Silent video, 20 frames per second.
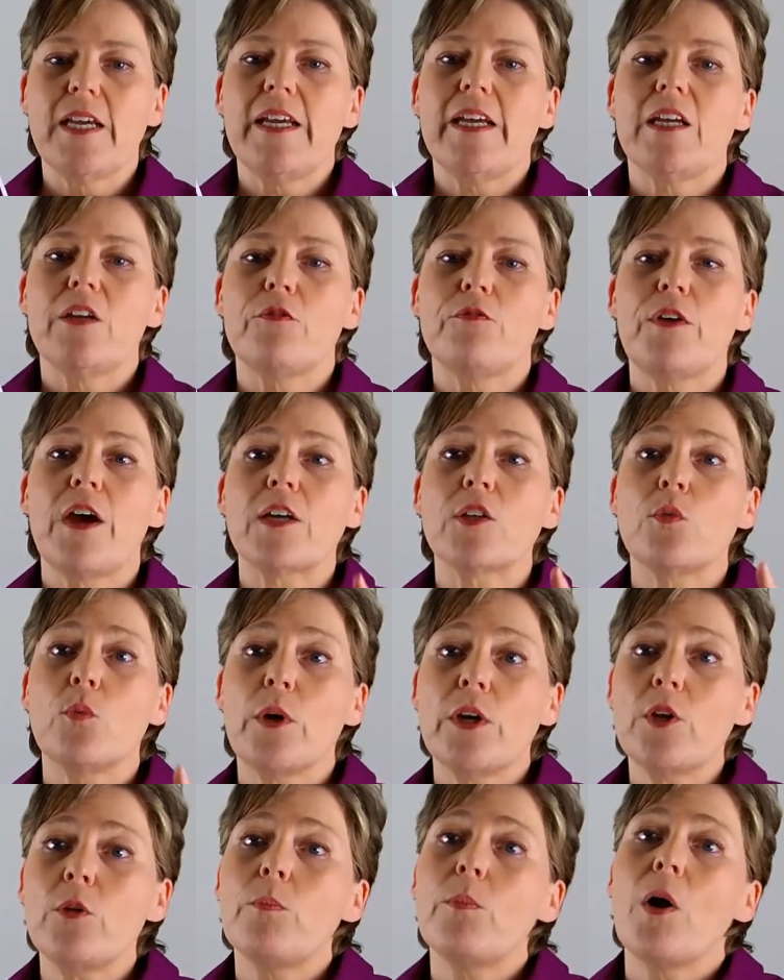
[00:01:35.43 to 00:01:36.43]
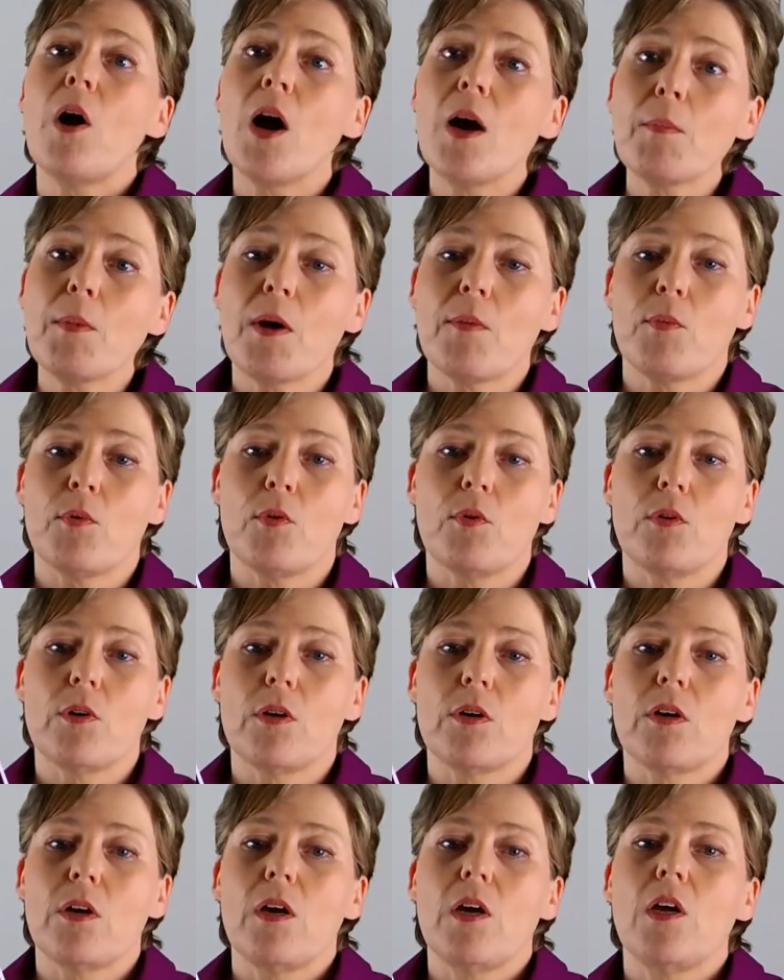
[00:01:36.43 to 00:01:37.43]
In fact, when you buy my book,
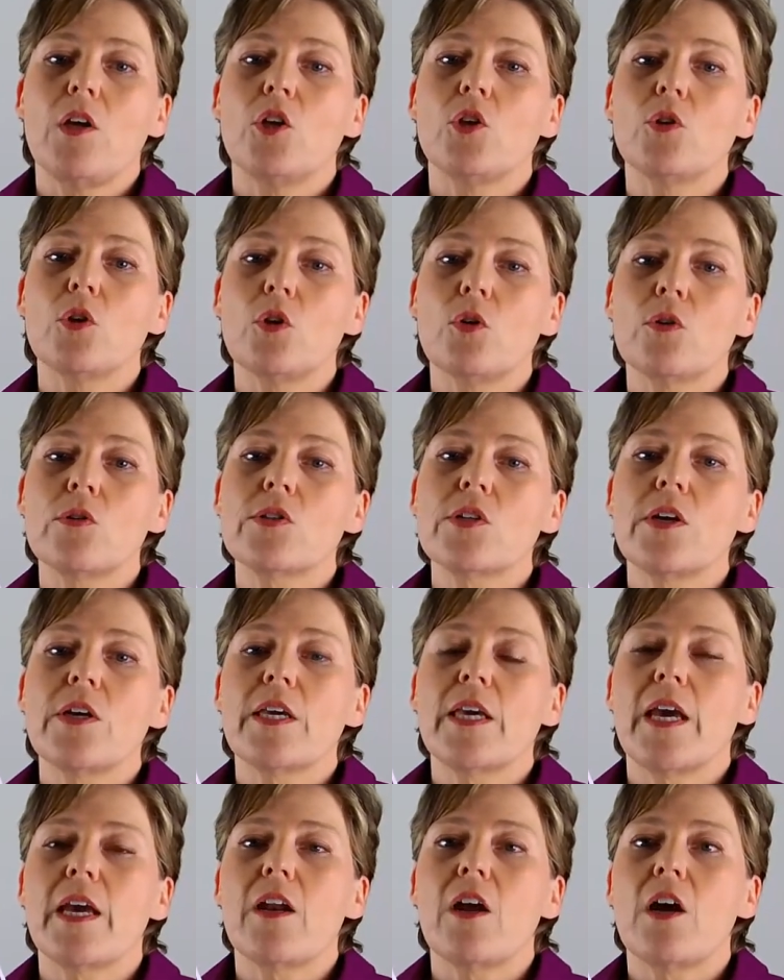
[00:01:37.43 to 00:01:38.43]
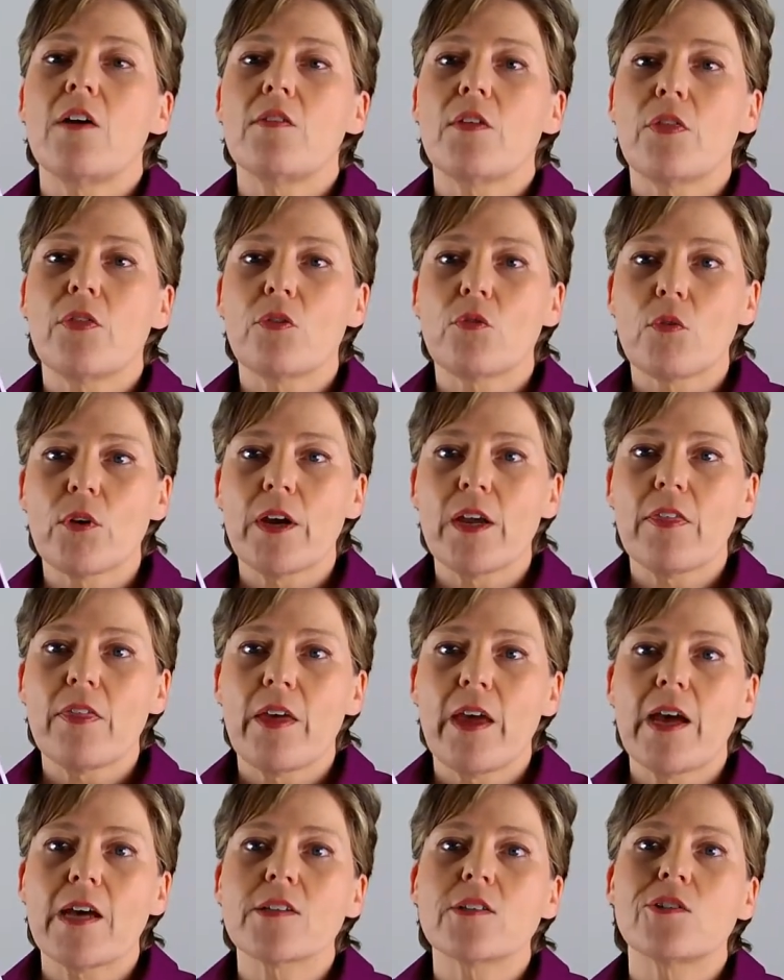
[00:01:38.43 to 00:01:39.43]
you'll also get over
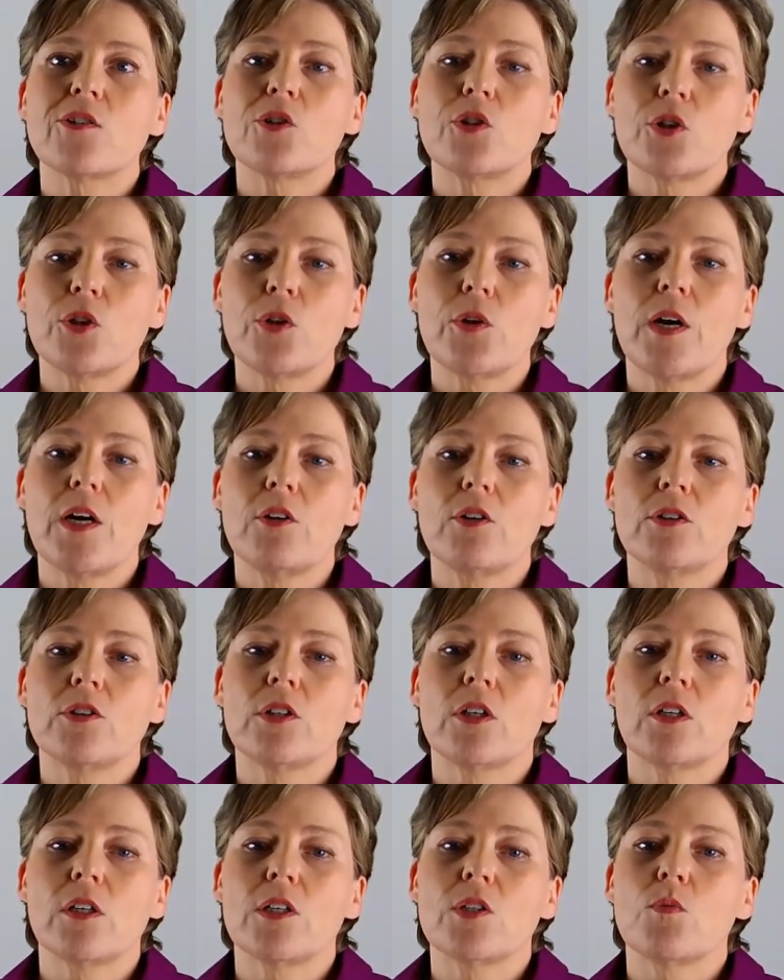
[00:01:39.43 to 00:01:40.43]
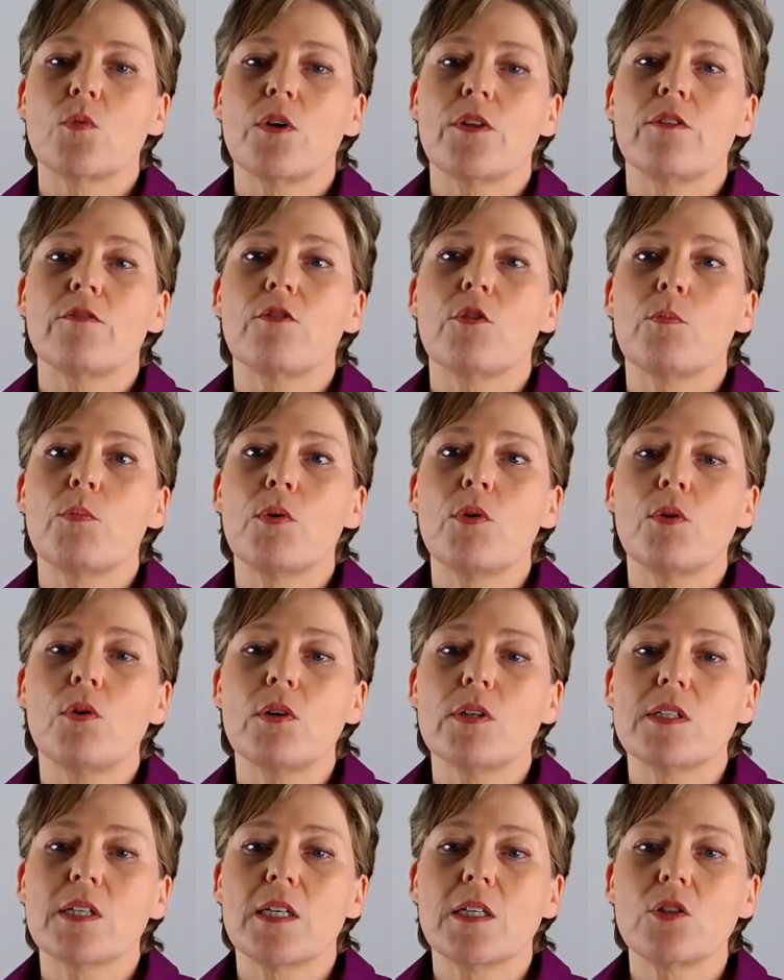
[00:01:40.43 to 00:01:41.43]
$3,200 worth of
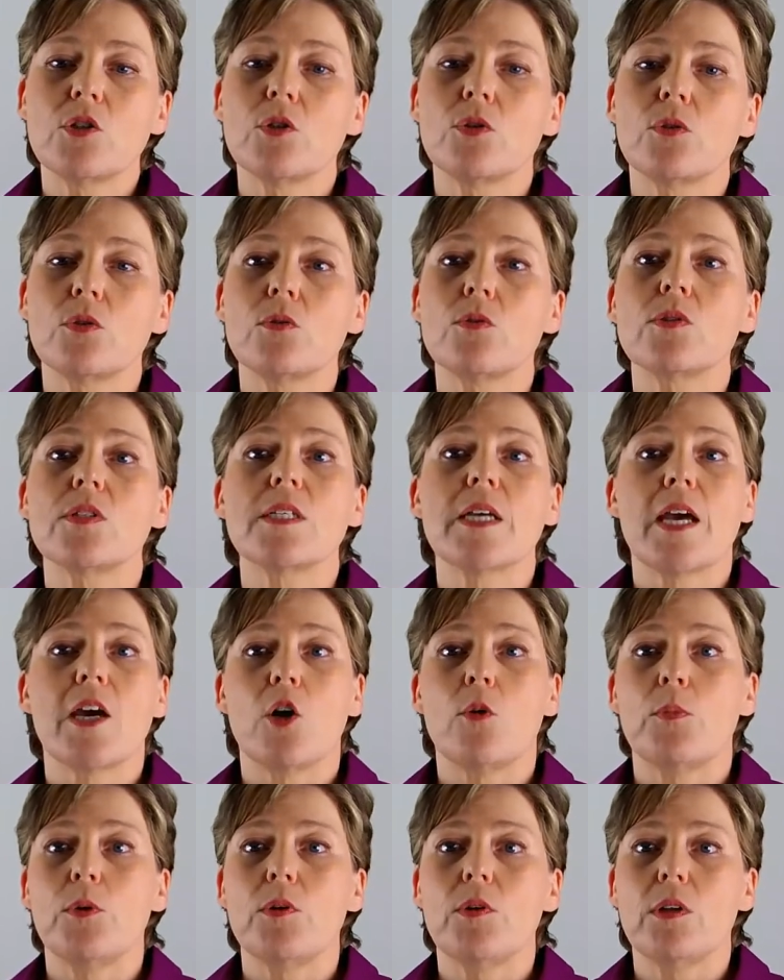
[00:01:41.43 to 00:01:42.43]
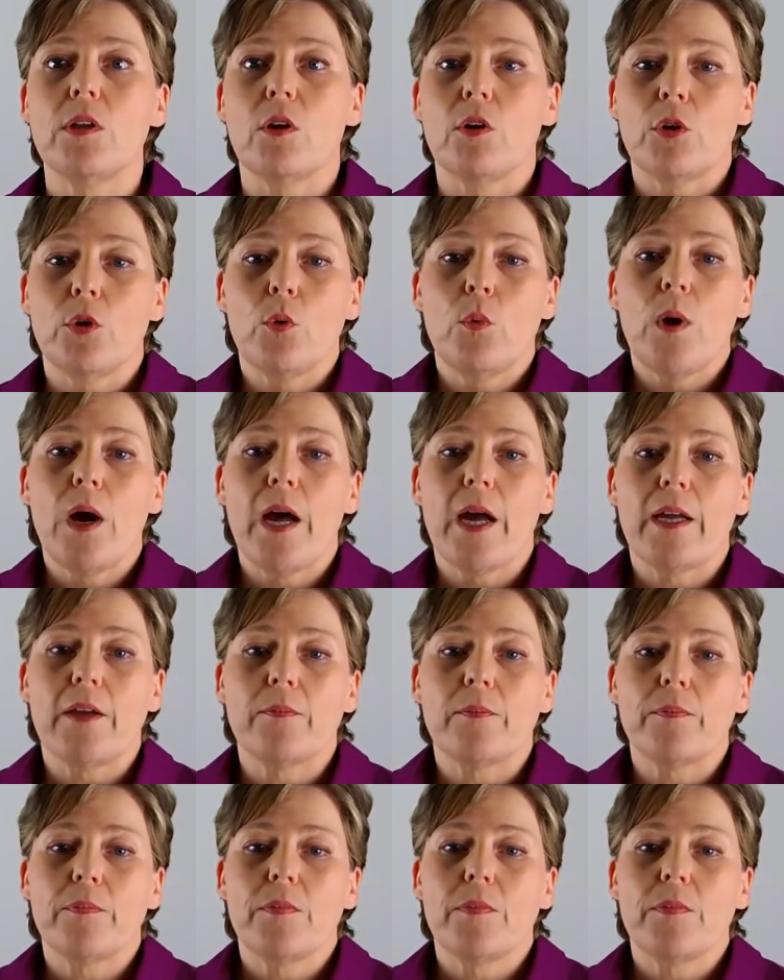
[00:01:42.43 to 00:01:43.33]
reports and tools to help you along your way.